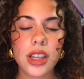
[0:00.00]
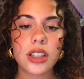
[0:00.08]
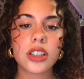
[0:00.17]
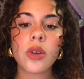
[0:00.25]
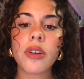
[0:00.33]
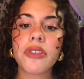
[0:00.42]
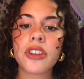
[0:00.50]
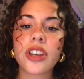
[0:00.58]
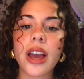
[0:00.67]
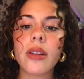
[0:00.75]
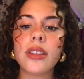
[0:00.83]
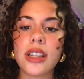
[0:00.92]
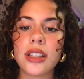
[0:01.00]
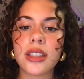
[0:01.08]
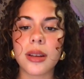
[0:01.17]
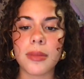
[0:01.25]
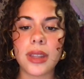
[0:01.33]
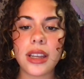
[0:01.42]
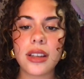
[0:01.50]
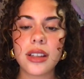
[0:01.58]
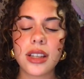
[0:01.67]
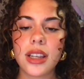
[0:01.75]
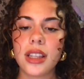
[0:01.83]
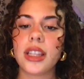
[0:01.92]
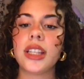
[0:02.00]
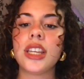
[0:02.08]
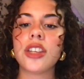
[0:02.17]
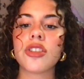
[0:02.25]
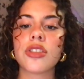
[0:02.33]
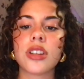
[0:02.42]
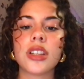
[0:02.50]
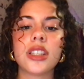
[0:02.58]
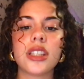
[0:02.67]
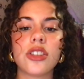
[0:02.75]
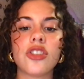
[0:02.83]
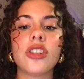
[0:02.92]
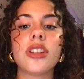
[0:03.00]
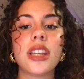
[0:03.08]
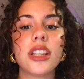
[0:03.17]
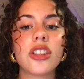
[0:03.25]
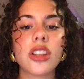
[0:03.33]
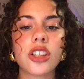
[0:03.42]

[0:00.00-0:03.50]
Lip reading: So if the child needs something, the teacher should teach the